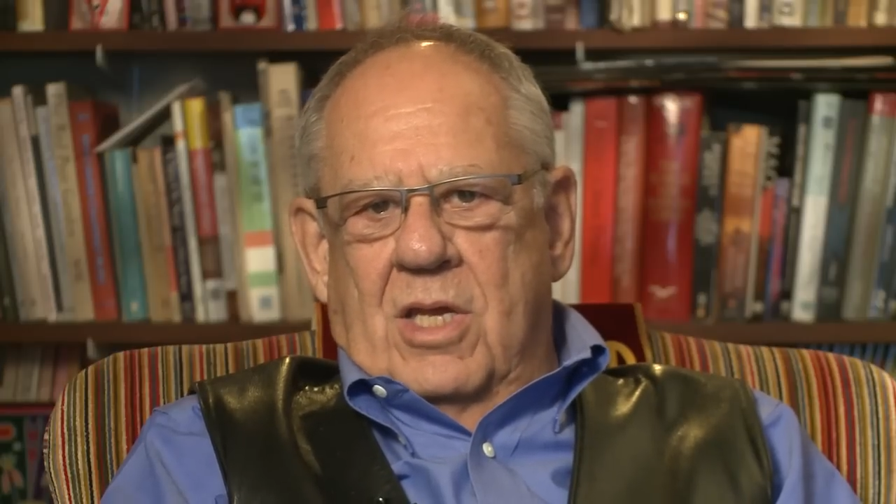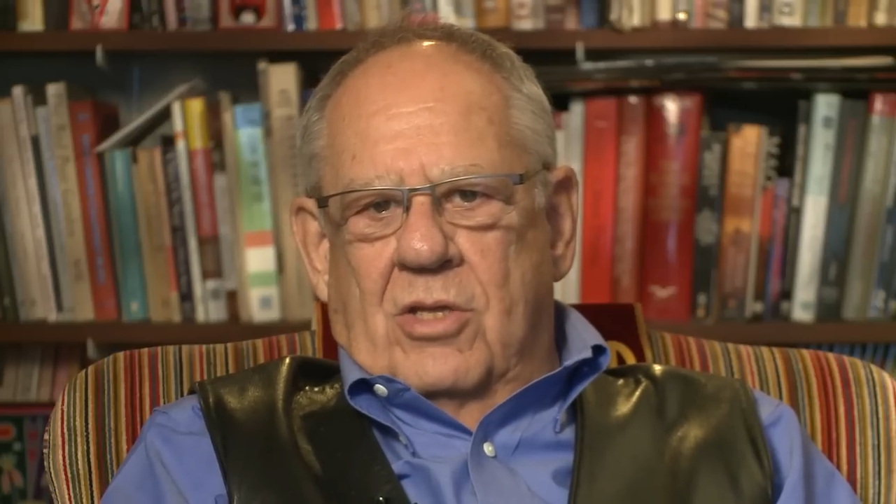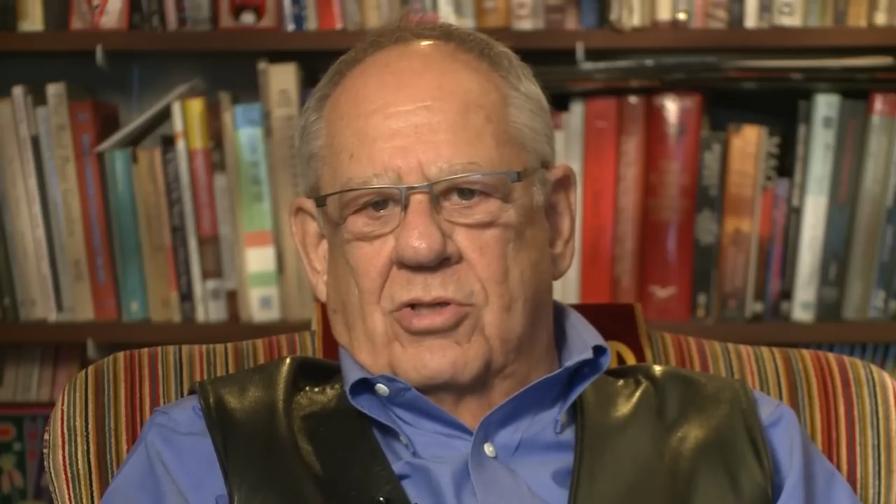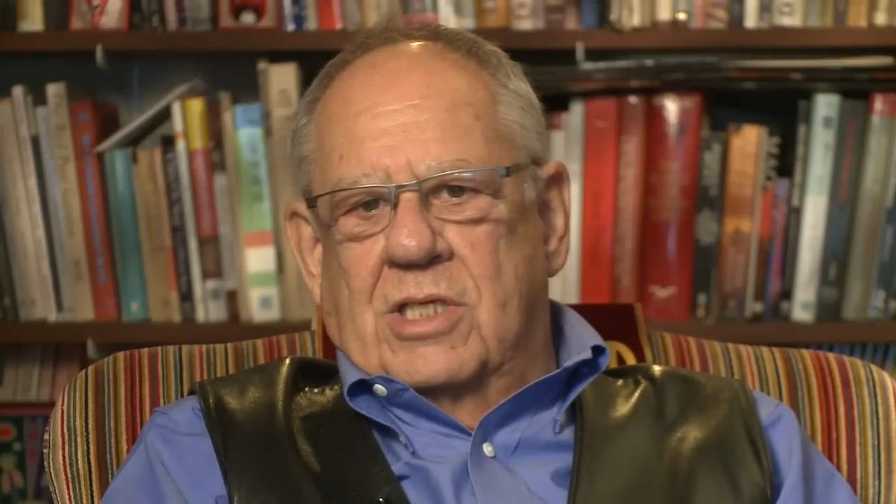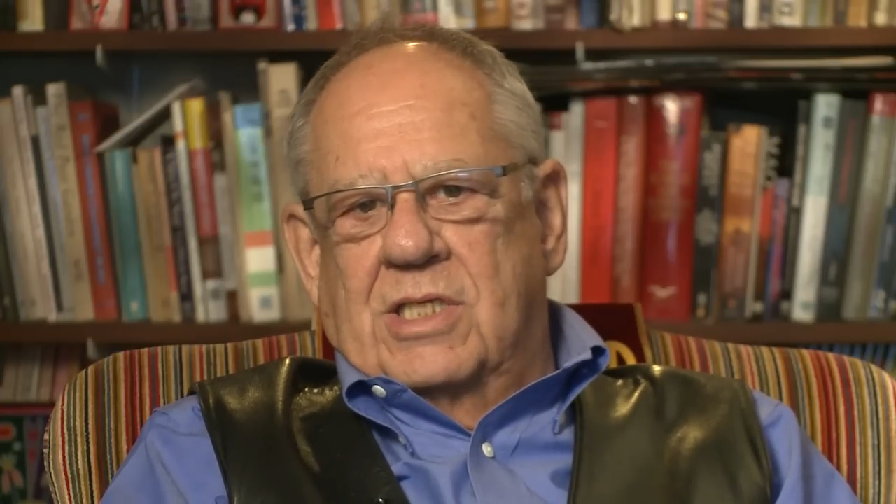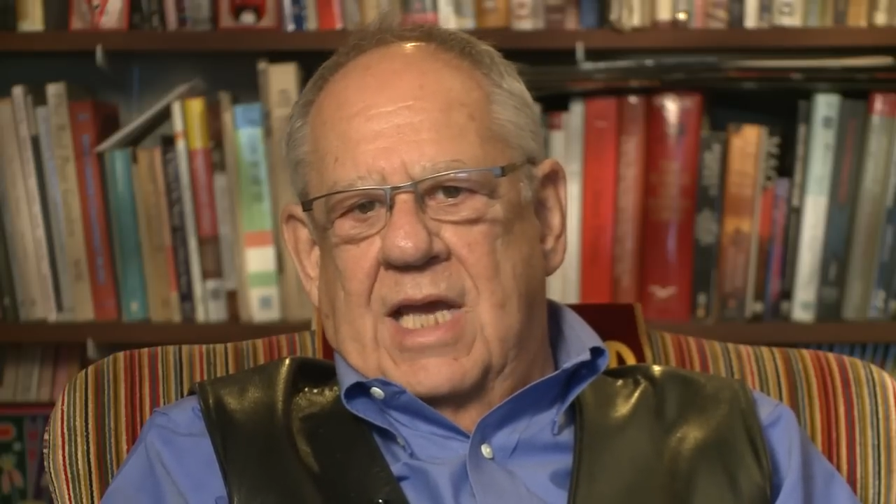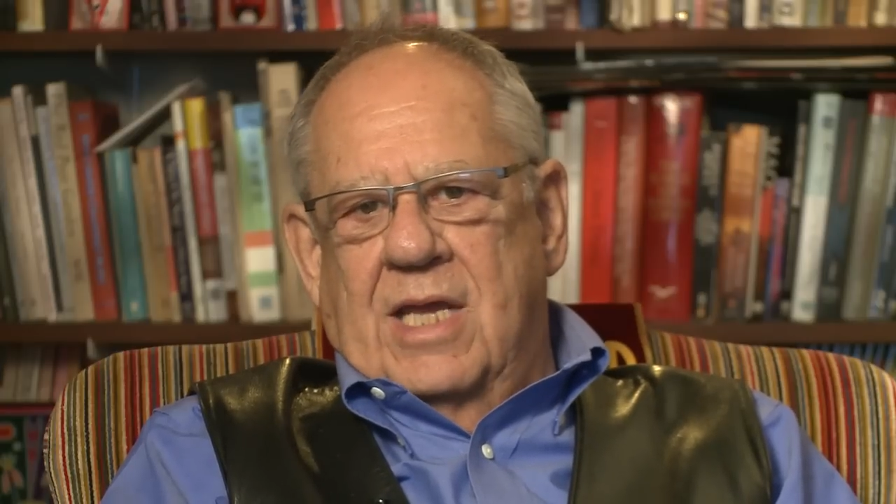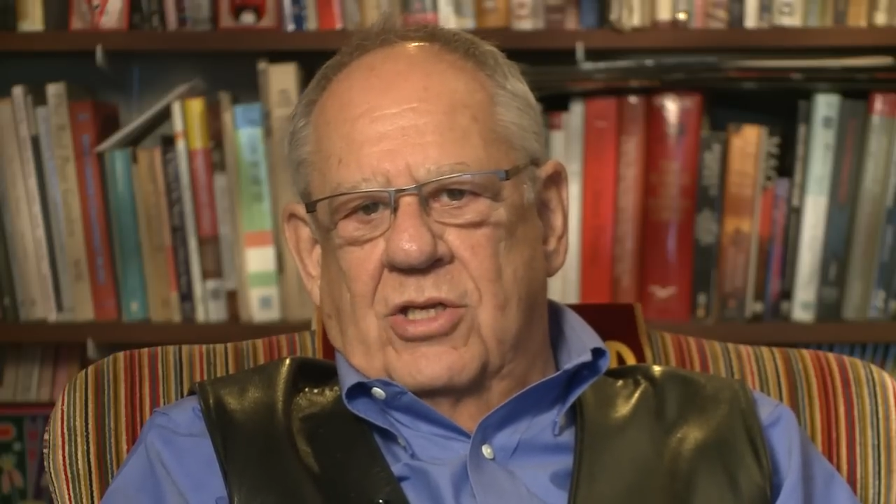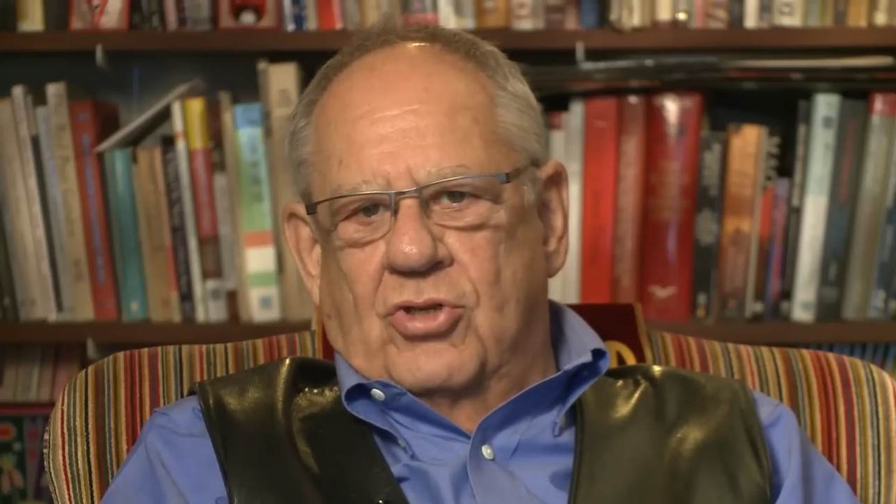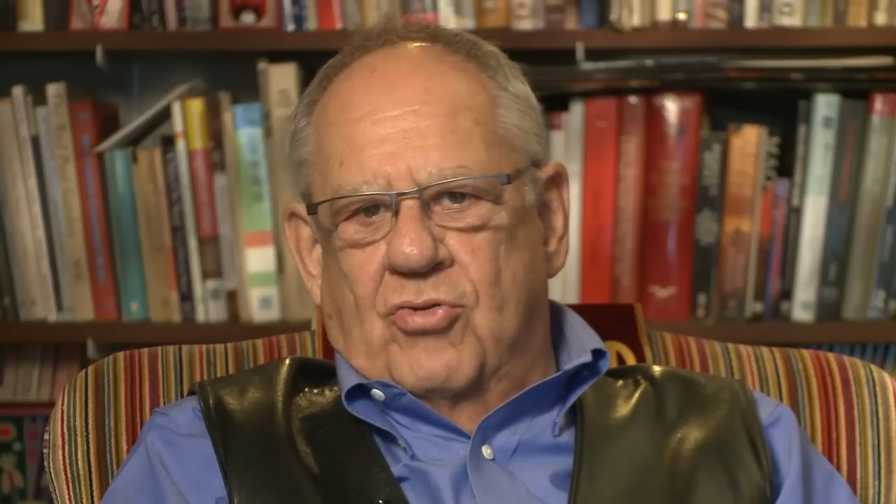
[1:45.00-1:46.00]
There's a
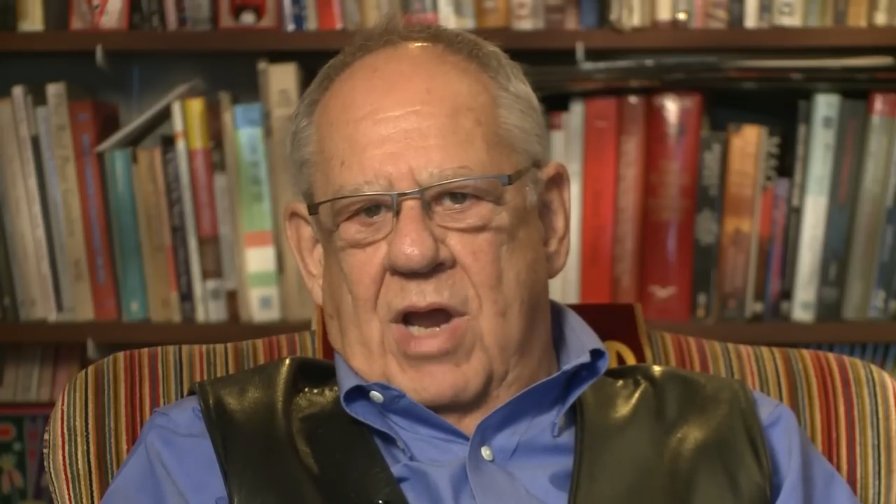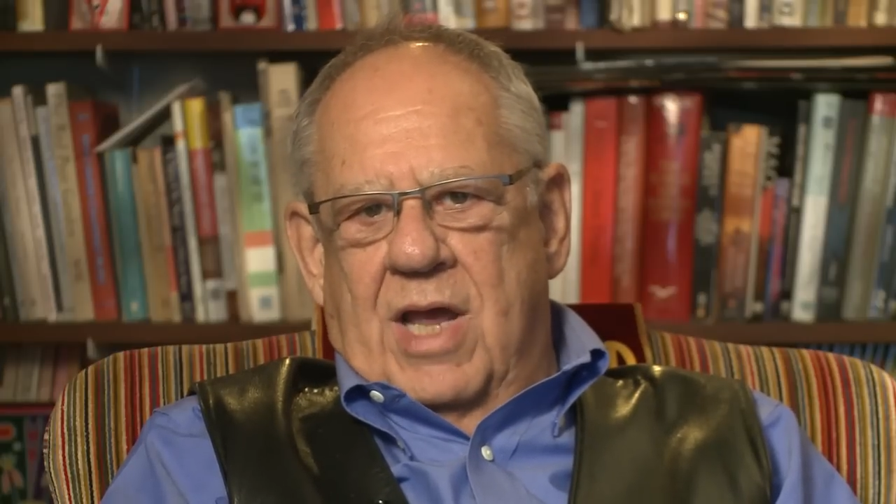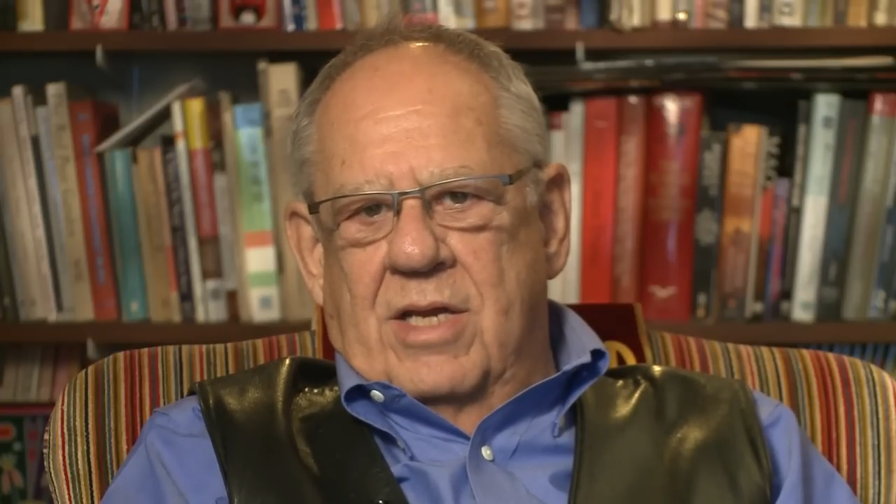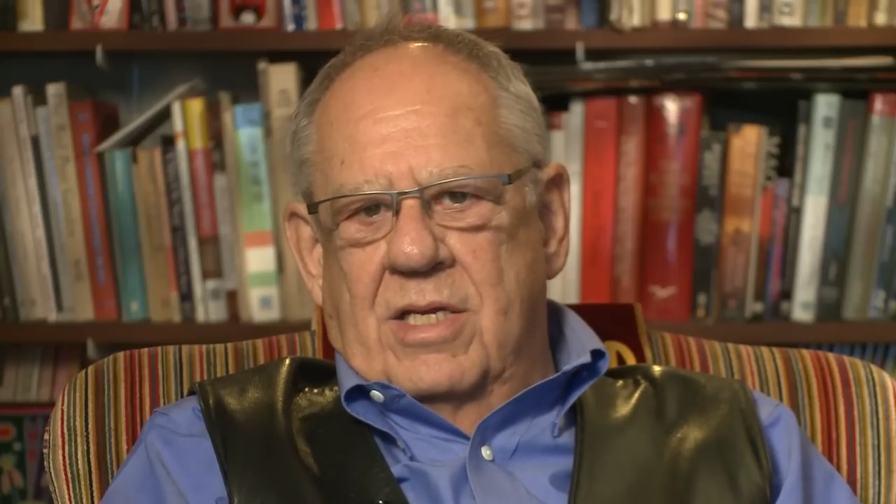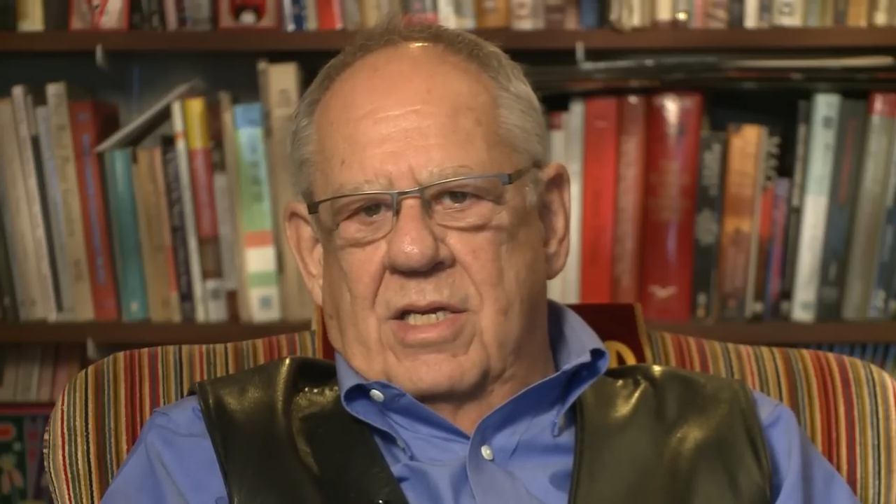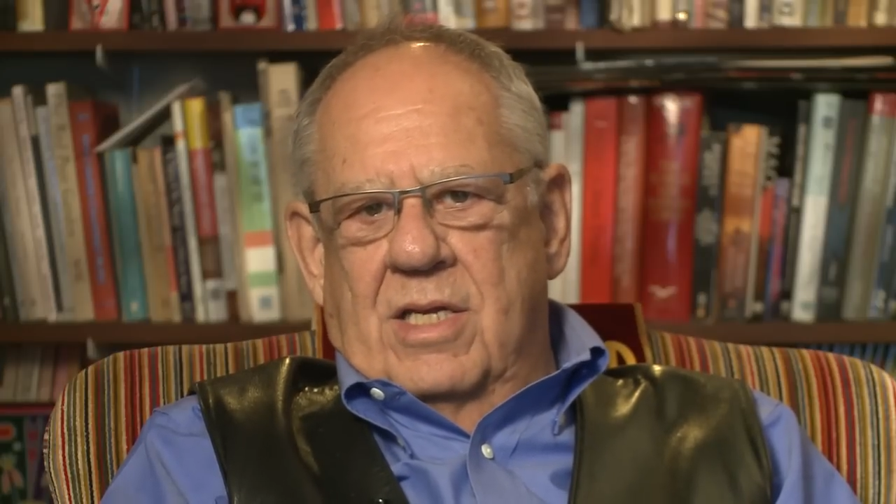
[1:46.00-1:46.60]
second strand